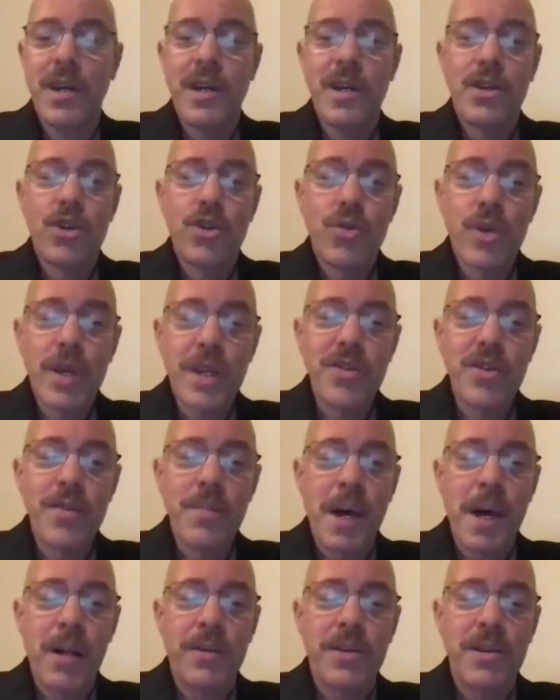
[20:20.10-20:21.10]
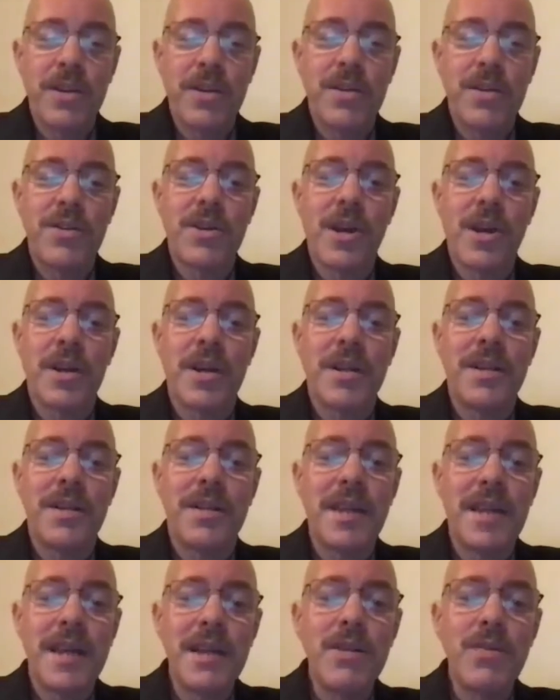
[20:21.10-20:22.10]
Trickster politicians are
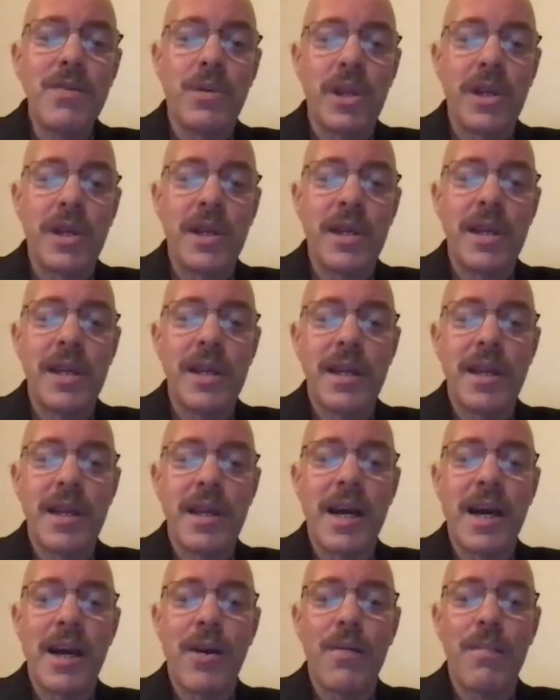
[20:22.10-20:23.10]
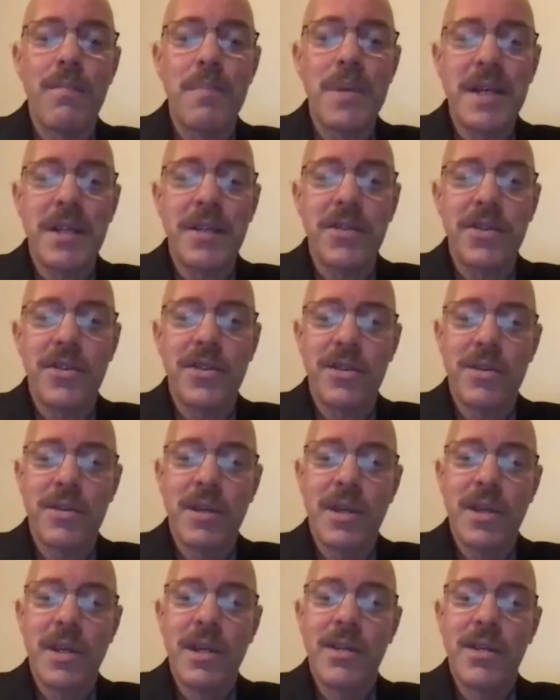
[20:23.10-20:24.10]
continually in our midst.
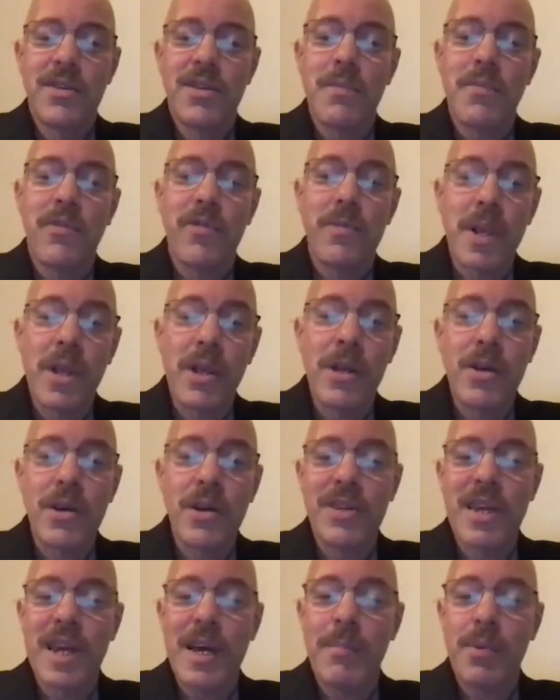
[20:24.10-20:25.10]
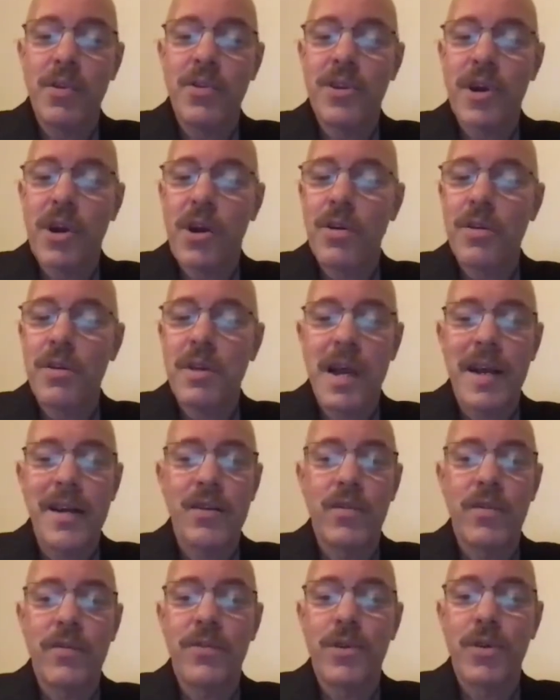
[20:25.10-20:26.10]
Some familiar examples are
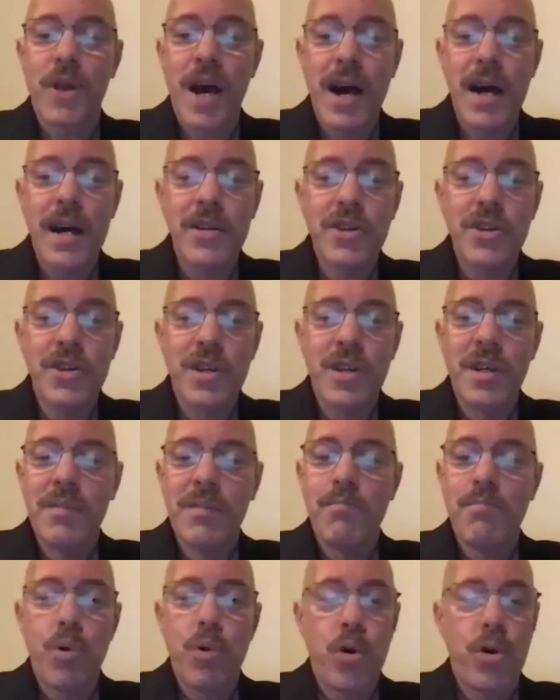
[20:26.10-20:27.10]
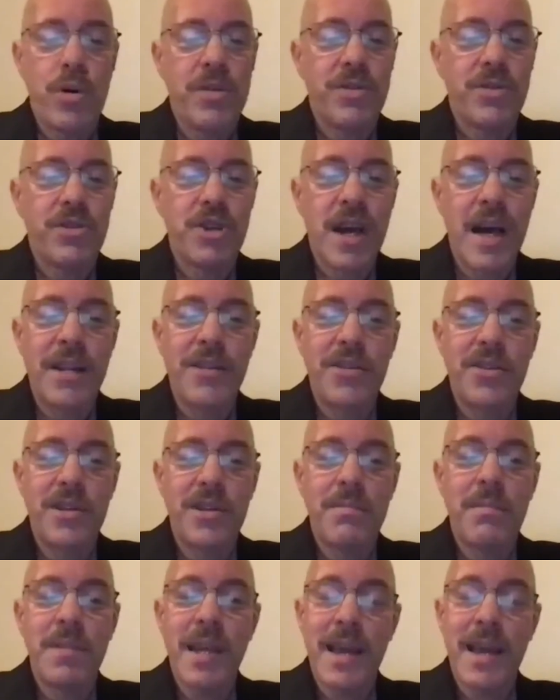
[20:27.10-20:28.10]
Nigel Farage, Boris
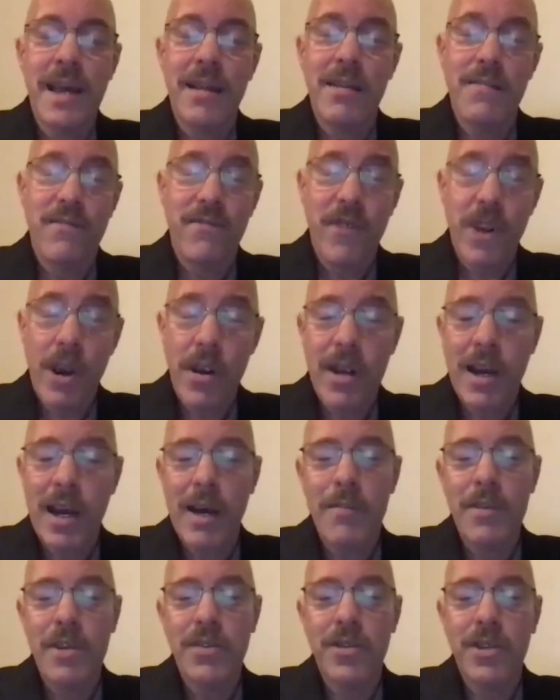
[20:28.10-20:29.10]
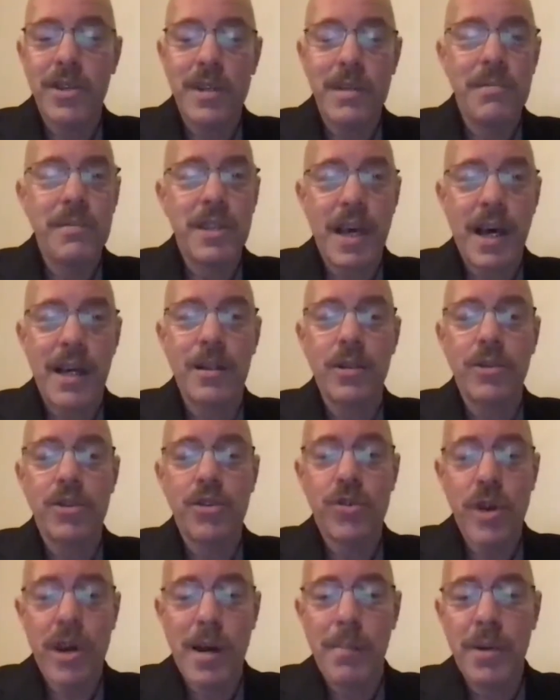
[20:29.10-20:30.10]
Johnson, and very obviously Donald
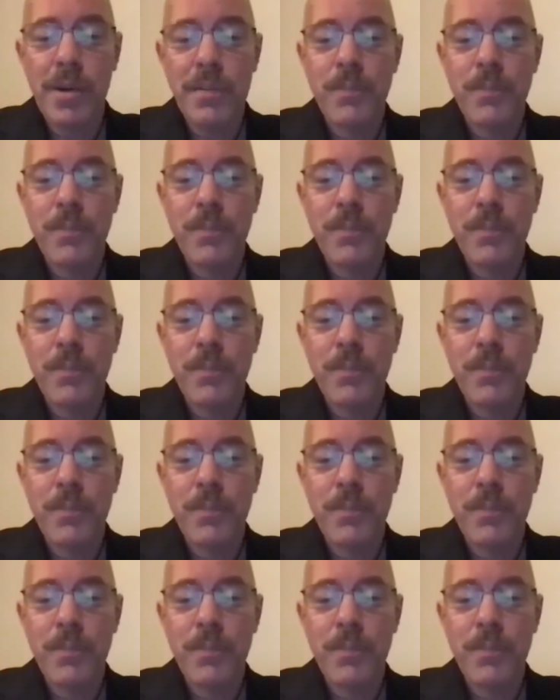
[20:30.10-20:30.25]
Trump.